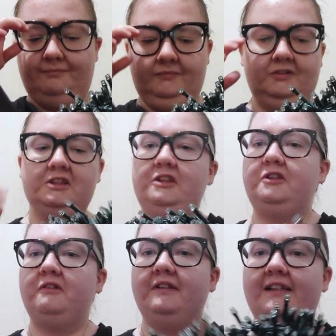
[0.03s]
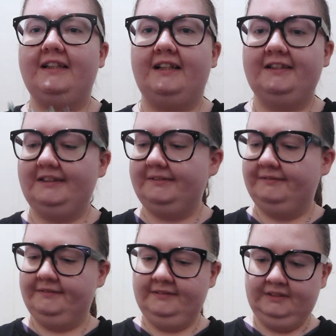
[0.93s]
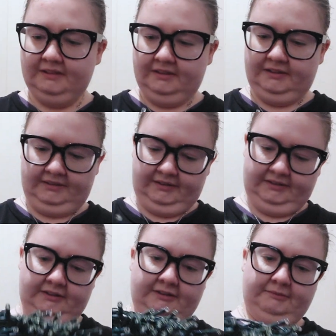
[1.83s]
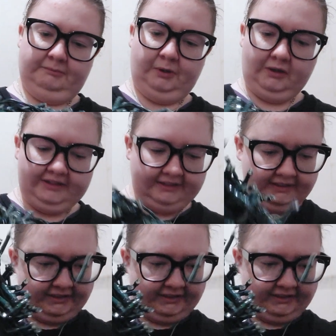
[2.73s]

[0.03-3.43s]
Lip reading: She's doing it, guys. Molly